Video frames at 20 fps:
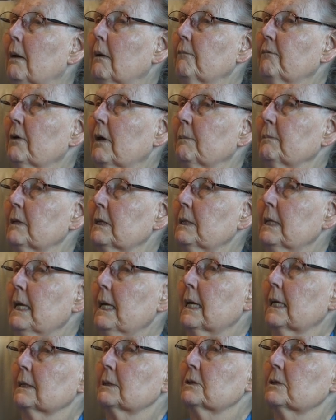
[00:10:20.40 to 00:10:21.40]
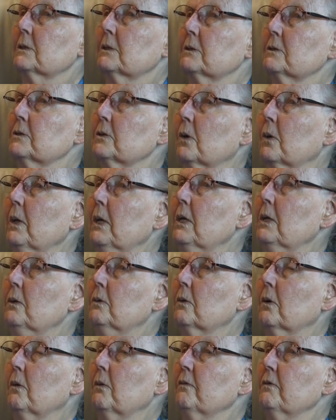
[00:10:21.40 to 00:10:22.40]
from the dance. So he
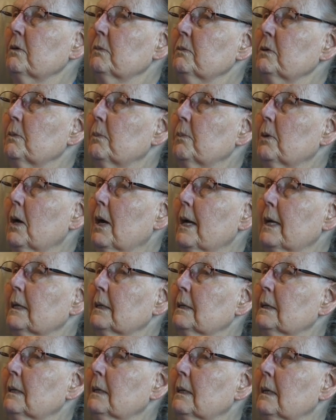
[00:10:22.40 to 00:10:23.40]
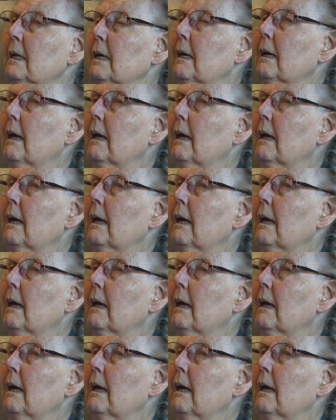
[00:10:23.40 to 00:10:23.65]
drove them to Brighton.